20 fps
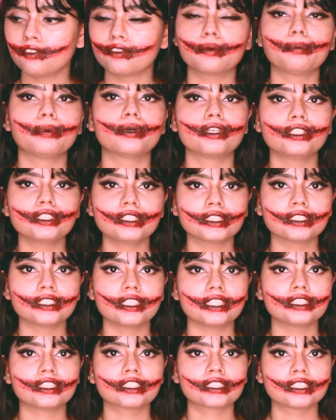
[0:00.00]
if the person
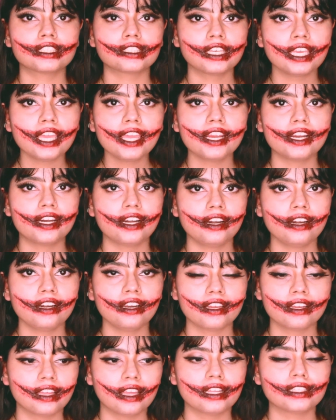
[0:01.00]
gets
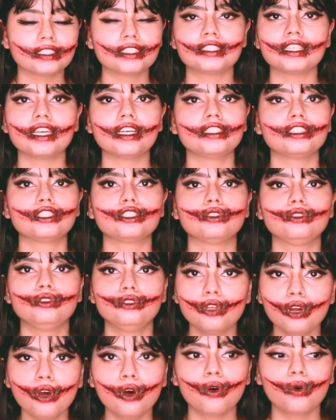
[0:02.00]
scared and says
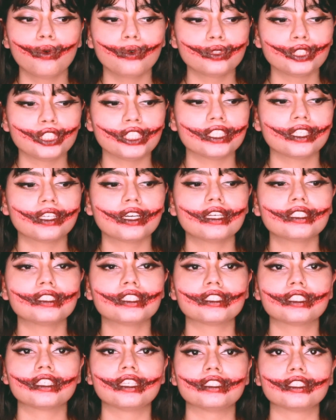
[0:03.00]
no, she
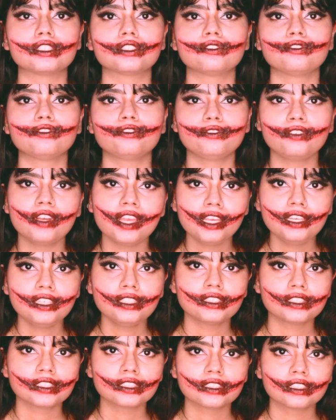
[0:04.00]
cuts his
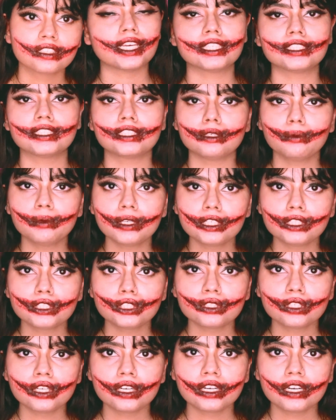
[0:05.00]
face as similar
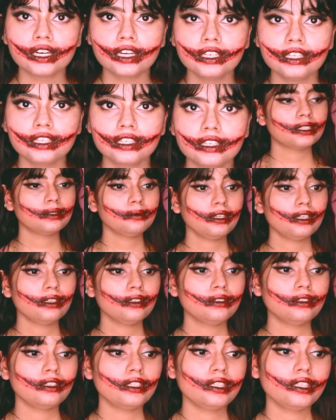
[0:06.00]
to her.
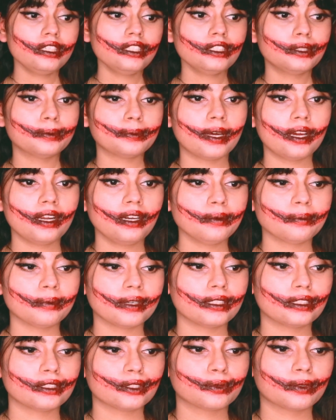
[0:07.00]
Somehow I'm inspired
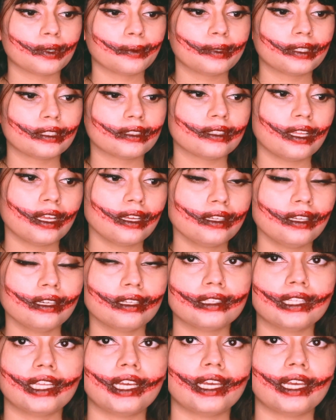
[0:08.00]
by this woman, not gonna